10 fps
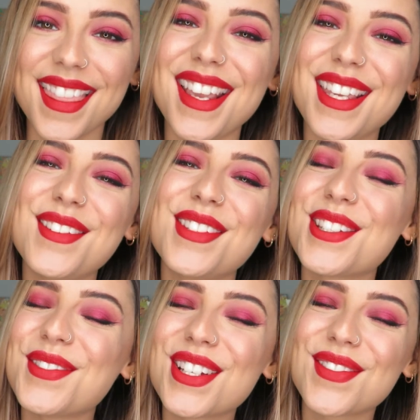Thank you
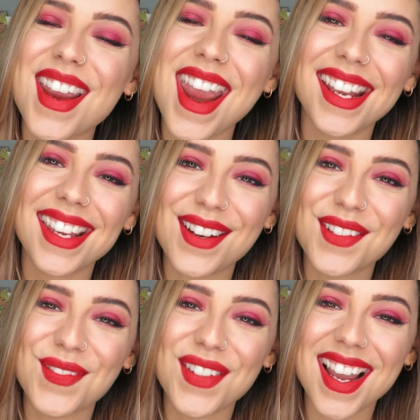so much for hanging
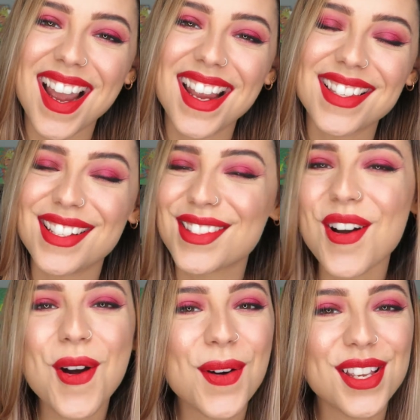out with me, guys. It's
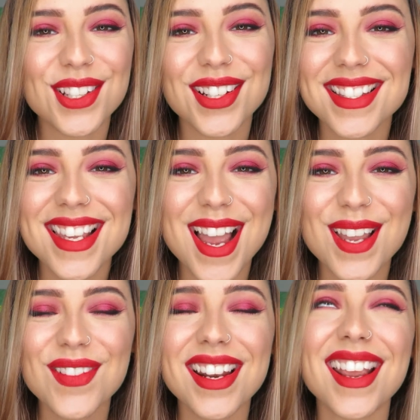always a good
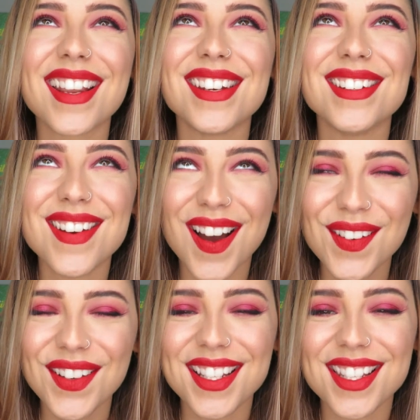time, and I
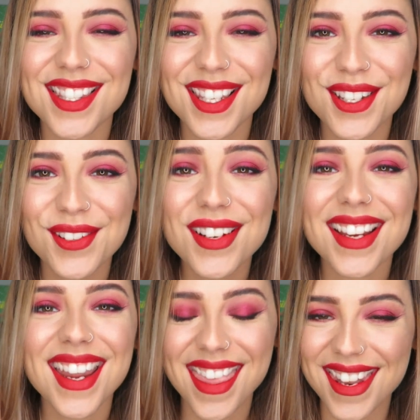cannot wait to see you
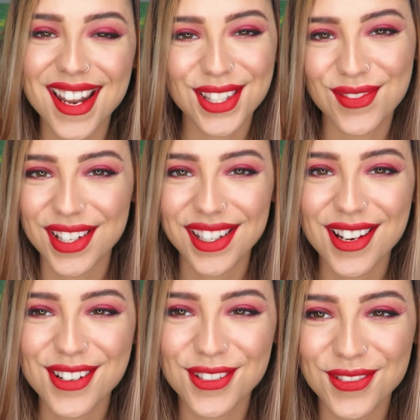in the next
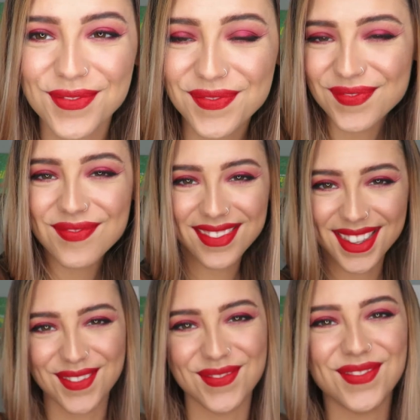video.
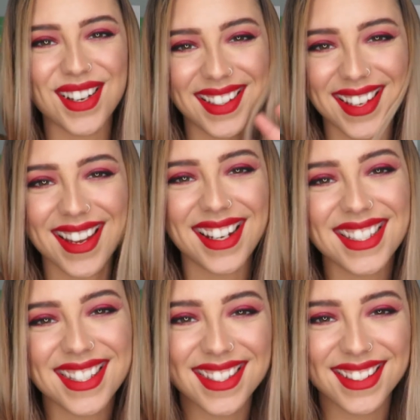Bye,
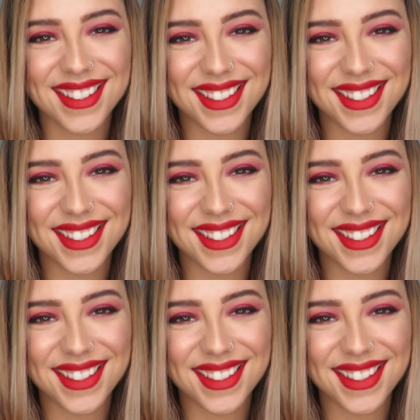guys.